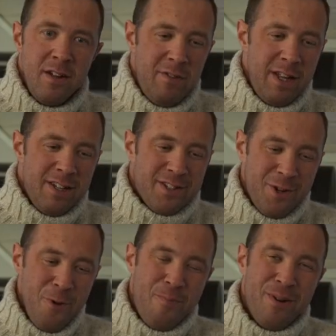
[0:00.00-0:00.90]
With a
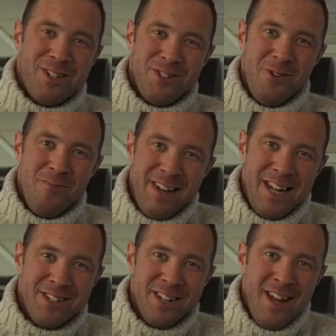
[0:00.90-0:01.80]
super zoom
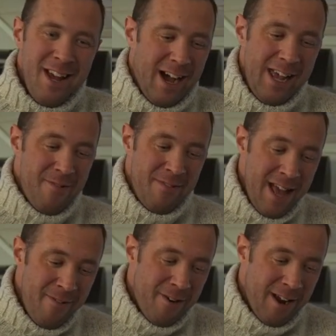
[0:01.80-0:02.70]
lens. I have
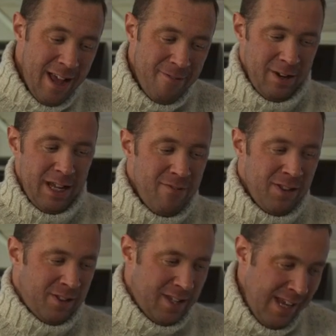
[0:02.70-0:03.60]
never ever
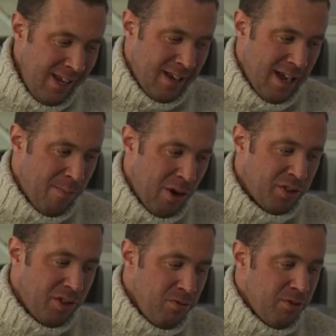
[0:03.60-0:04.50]
even think
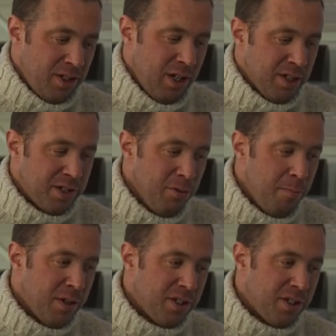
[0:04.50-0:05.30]
about using a super